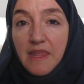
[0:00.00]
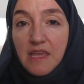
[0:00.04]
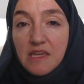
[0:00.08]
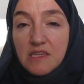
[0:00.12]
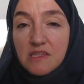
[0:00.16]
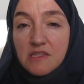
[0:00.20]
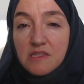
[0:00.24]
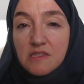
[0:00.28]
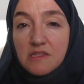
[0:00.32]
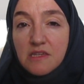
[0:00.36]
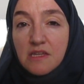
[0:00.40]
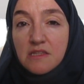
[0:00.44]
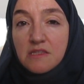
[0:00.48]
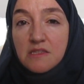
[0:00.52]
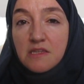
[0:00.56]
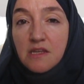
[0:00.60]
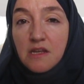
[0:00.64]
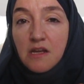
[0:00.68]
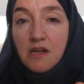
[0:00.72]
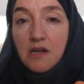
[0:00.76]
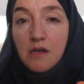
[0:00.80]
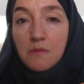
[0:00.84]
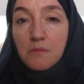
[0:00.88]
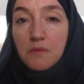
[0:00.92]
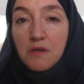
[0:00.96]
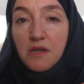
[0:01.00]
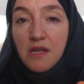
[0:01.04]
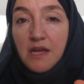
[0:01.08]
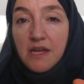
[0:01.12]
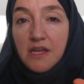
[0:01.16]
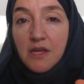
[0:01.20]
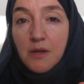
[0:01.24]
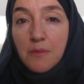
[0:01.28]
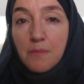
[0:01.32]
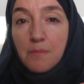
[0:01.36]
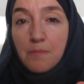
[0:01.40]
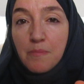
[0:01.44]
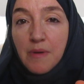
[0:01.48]
Sets it up
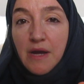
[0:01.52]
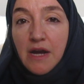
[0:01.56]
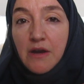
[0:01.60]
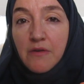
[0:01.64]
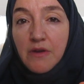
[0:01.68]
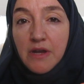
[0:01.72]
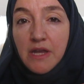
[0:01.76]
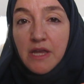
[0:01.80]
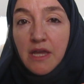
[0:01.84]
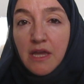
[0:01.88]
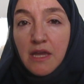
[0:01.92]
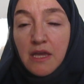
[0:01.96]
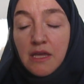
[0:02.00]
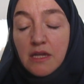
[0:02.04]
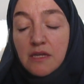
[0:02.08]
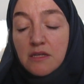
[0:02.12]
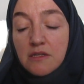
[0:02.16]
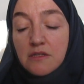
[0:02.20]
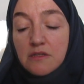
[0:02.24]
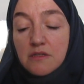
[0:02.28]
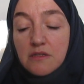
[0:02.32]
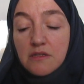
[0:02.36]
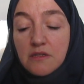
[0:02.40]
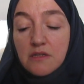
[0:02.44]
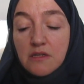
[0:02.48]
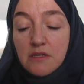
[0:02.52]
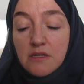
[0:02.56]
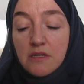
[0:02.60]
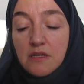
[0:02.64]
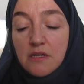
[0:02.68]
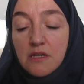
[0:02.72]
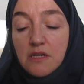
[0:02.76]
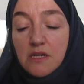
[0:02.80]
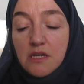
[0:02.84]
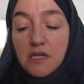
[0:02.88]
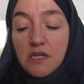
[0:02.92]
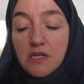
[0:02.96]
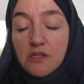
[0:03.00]
like a barricade.
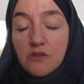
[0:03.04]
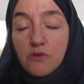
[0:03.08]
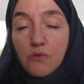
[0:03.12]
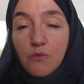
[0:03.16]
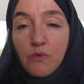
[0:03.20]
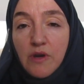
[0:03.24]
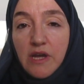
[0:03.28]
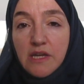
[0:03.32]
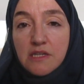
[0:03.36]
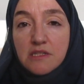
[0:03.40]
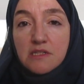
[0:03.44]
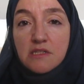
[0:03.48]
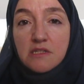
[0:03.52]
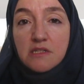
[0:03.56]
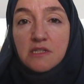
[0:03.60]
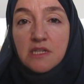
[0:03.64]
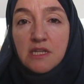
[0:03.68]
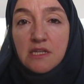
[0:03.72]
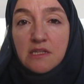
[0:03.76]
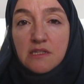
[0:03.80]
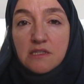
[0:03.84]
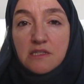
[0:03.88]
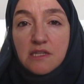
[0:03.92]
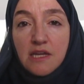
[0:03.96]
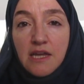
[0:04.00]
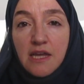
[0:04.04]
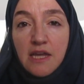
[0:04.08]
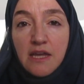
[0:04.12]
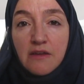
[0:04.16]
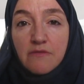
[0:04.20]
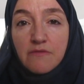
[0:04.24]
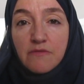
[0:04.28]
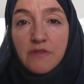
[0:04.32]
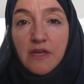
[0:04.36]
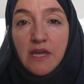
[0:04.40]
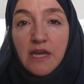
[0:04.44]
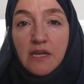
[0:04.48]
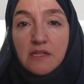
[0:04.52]
The West needs to
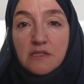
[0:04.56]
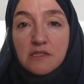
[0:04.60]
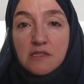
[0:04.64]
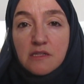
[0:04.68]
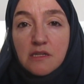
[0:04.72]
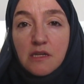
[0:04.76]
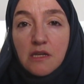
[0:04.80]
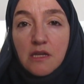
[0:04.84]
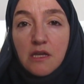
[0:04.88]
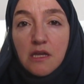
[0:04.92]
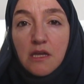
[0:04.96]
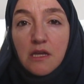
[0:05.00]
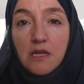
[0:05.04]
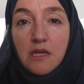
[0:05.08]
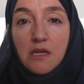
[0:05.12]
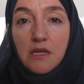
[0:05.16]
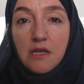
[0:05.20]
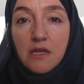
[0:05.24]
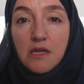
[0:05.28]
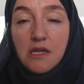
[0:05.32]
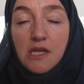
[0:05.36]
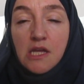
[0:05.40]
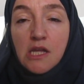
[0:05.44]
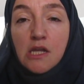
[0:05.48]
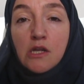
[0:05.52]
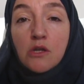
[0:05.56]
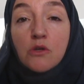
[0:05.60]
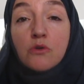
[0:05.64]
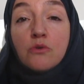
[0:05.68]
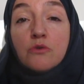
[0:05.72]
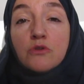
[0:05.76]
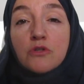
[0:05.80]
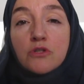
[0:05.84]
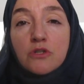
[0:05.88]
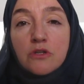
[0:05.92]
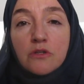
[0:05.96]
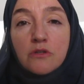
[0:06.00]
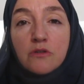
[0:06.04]
have that
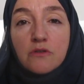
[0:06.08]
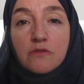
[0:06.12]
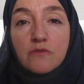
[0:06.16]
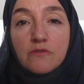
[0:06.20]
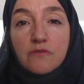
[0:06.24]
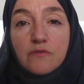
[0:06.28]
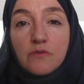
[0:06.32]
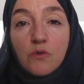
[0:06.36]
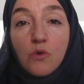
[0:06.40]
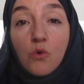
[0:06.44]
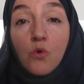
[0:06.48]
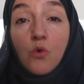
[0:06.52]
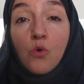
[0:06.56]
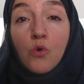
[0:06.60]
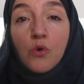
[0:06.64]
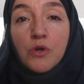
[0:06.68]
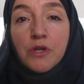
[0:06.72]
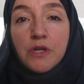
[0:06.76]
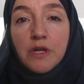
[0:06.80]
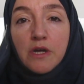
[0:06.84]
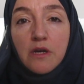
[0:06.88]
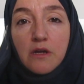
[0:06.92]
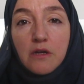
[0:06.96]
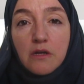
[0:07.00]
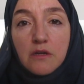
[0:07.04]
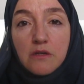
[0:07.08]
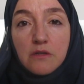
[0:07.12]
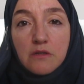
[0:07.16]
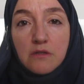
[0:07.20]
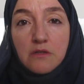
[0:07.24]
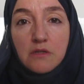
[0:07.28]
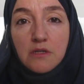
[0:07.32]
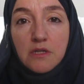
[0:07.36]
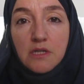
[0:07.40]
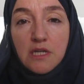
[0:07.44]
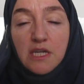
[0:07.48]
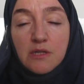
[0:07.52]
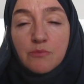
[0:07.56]
illusion of order
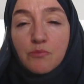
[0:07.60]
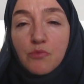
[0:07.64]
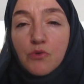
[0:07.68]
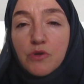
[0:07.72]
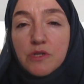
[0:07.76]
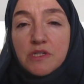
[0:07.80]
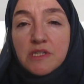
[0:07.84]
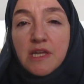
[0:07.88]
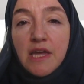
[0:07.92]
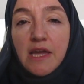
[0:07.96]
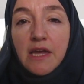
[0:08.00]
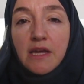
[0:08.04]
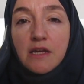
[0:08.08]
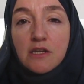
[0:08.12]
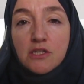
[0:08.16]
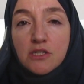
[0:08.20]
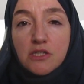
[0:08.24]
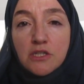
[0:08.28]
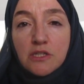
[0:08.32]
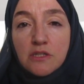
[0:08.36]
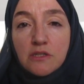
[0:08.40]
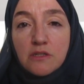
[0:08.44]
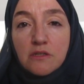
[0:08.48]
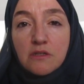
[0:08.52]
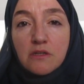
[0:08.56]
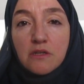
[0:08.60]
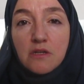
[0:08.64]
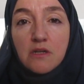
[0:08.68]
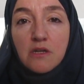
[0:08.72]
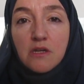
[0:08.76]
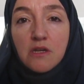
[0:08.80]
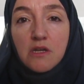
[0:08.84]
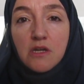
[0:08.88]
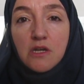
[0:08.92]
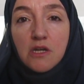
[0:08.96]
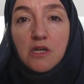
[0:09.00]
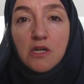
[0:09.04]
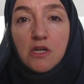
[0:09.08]
and protection
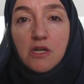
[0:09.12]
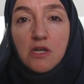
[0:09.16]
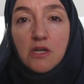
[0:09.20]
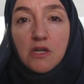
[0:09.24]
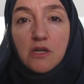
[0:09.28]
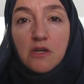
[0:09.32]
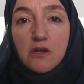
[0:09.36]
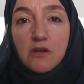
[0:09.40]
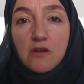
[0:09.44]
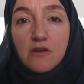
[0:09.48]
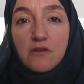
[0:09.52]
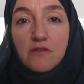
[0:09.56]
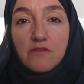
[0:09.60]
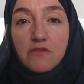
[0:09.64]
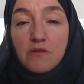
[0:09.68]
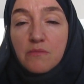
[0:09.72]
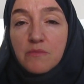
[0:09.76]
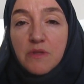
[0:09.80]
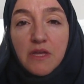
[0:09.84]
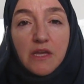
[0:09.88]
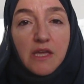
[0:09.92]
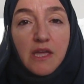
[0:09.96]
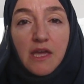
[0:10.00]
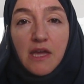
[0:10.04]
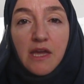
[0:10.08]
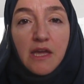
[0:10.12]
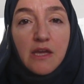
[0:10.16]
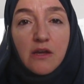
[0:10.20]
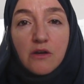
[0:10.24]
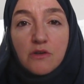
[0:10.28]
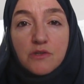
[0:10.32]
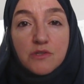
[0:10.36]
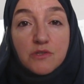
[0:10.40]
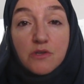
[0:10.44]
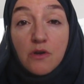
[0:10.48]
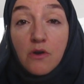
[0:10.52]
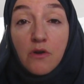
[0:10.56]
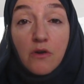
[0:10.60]
from the
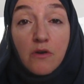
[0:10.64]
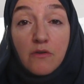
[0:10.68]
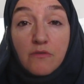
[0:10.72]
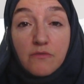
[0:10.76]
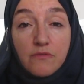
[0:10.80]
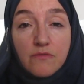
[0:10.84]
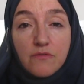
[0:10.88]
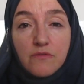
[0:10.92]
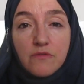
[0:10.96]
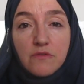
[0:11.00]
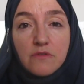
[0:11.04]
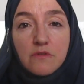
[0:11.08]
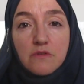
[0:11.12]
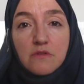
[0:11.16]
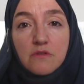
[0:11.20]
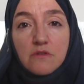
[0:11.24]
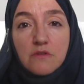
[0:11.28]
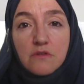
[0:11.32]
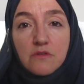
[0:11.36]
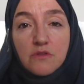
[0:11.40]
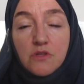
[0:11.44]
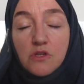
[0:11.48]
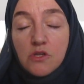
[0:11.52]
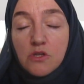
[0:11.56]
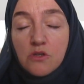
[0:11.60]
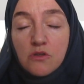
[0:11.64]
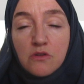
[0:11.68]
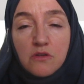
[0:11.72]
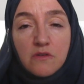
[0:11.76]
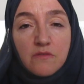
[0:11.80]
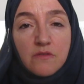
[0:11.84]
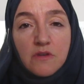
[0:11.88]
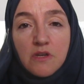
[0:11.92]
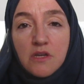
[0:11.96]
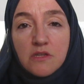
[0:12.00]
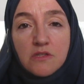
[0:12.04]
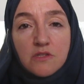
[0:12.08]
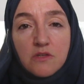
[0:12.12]
chaos of the
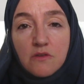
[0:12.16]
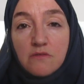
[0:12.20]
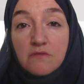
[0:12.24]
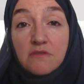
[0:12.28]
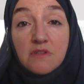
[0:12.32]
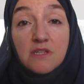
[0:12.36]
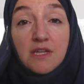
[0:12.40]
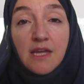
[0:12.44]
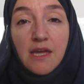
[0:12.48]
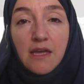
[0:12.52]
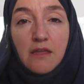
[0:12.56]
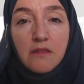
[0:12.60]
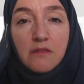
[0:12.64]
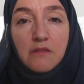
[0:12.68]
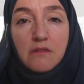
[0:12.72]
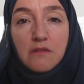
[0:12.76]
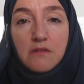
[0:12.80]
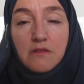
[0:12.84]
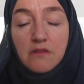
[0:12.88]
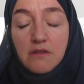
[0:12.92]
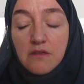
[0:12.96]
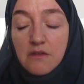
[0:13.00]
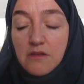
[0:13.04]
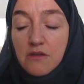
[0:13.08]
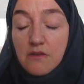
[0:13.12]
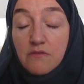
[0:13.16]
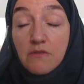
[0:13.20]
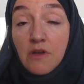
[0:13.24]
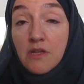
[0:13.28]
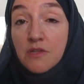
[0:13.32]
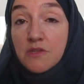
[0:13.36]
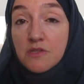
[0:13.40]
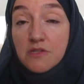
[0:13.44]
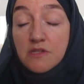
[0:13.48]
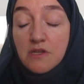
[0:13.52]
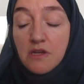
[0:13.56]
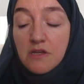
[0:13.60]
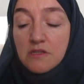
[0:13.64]
universe, of death, of
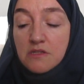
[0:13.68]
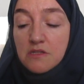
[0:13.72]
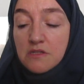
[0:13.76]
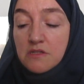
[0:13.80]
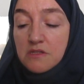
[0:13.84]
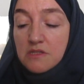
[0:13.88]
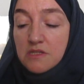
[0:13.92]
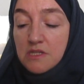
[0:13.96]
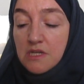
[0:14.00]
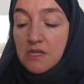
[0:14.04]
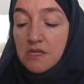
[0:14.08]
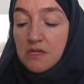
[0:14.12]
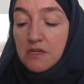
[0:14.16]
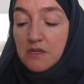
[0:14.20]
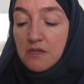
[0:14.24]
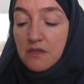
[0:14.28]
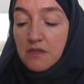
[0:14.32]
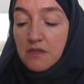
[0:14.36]
uncertainty.